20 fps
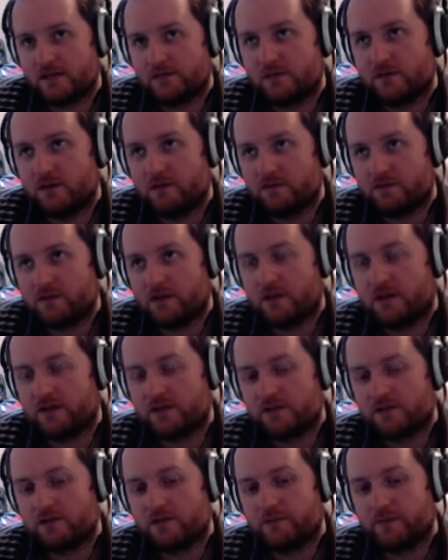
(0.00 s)
that's what we've got.
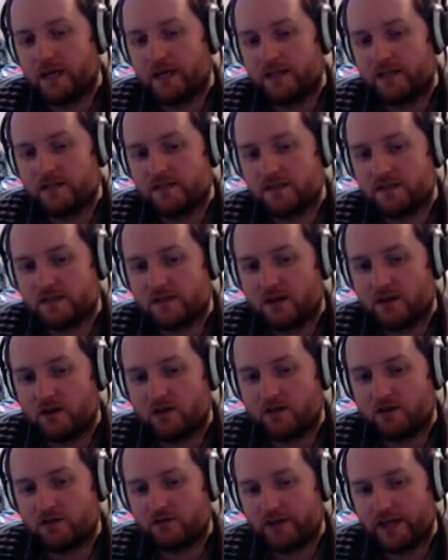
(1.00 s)
It's Uncle Ben's. It's
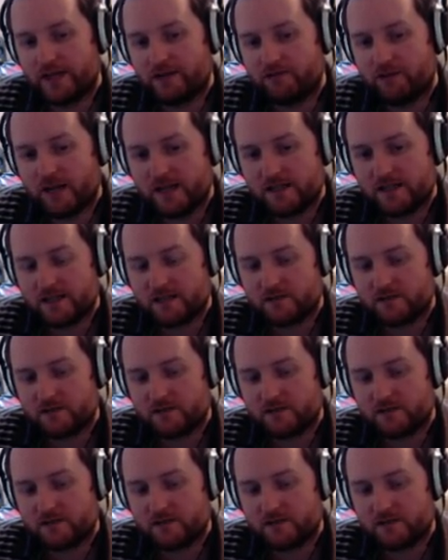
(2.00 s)
long grain rice.